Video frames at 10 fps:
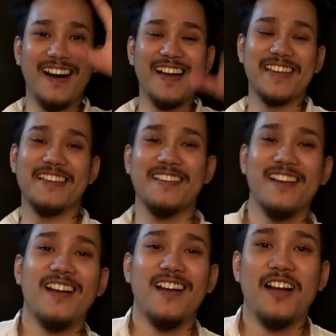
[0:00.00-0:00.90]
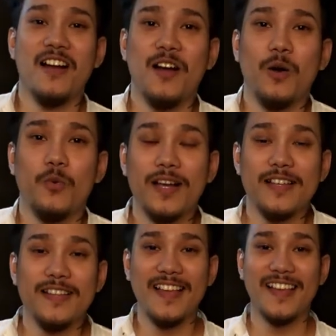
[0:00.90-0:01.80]
hi.
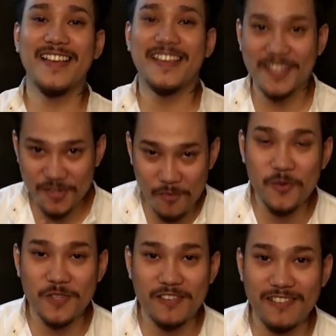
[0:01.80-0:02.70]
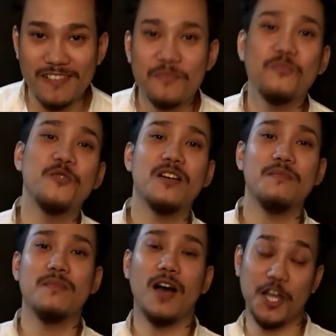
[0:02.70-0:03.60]
Well, namaskar. My
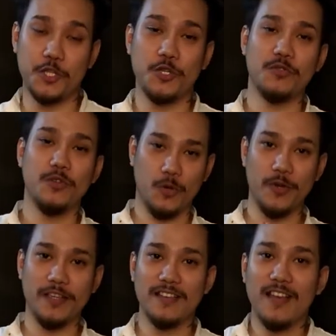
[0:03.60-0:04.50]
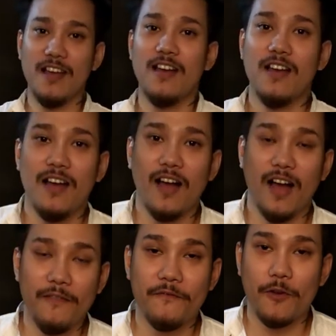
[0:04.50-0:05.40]
name is Achyut Gogoi.
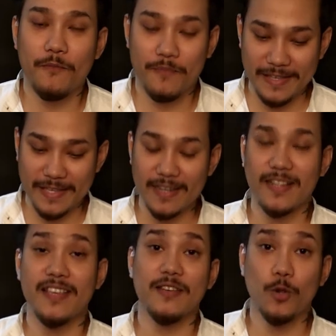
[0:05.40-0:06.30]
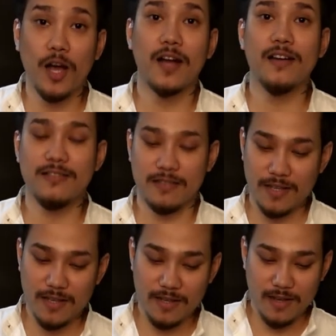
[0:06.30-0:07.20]
I'm from basically Gulaghat.
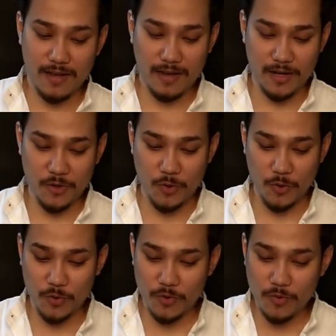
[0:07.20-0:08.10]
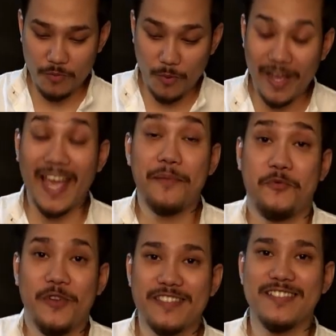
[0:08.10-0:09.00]
And my at
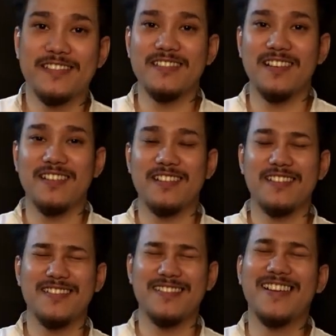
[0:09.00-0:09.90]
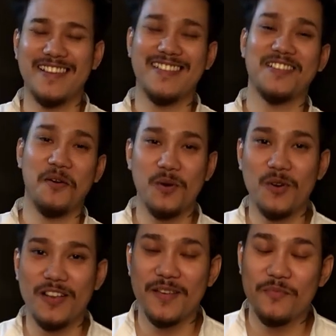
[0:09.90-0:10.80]
present,
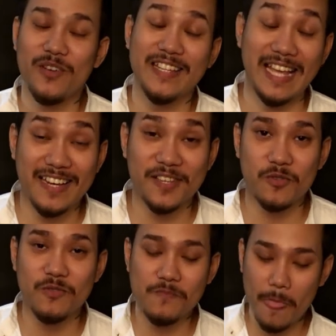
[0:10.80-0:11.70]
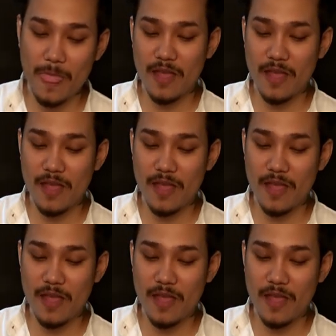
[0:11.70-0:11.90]
my daily rasu.